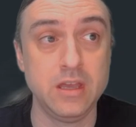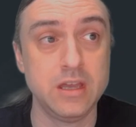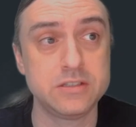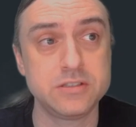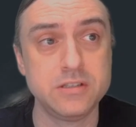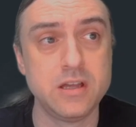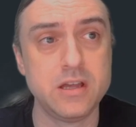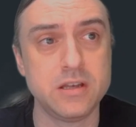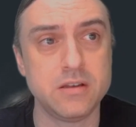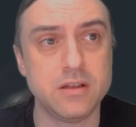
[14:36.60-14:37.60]
It's
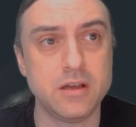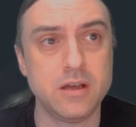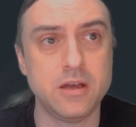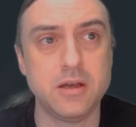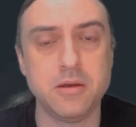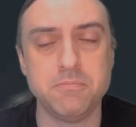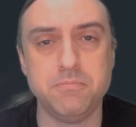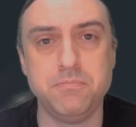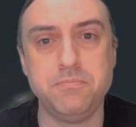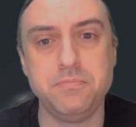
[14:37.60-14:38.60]
not a
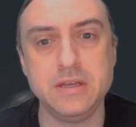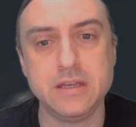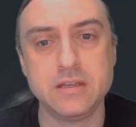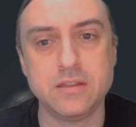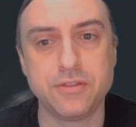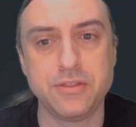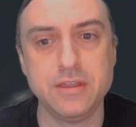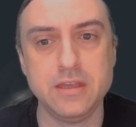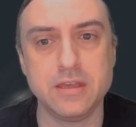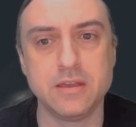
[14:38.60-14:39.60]
big
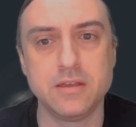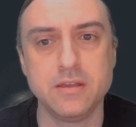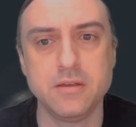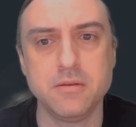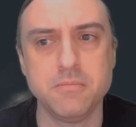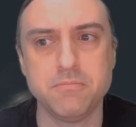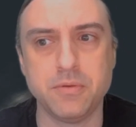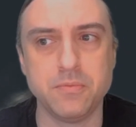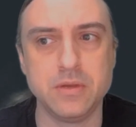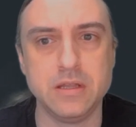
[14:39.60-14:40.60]
thing,
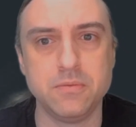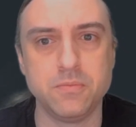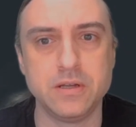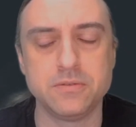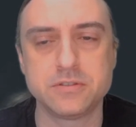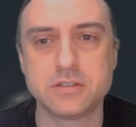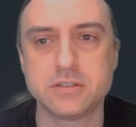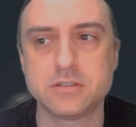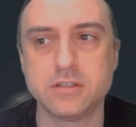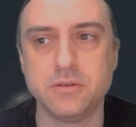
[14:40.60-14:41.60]
but we don't
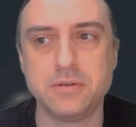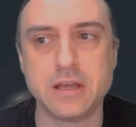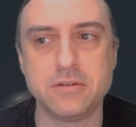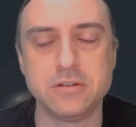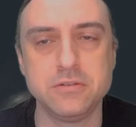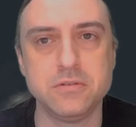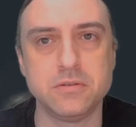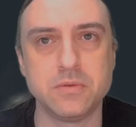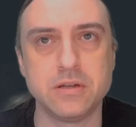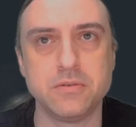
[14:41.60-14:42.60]
slow down and do
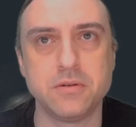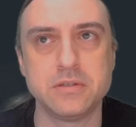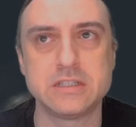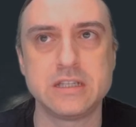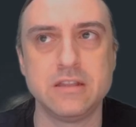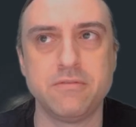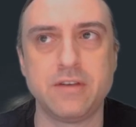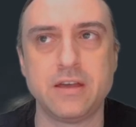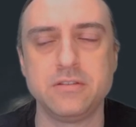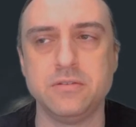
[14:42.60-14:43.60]
it. We don't always see the
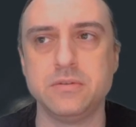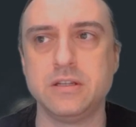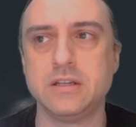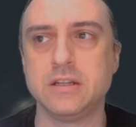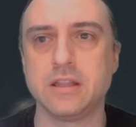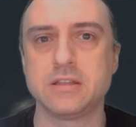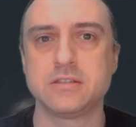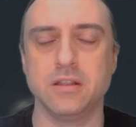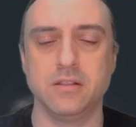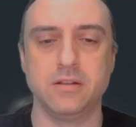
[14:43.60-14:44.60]
value in it, and
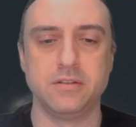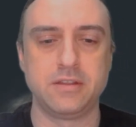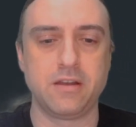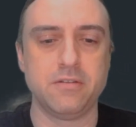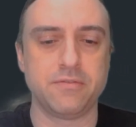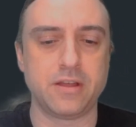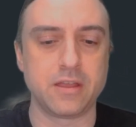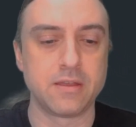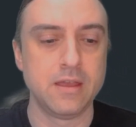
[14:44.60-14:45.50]
that's a little terrifying.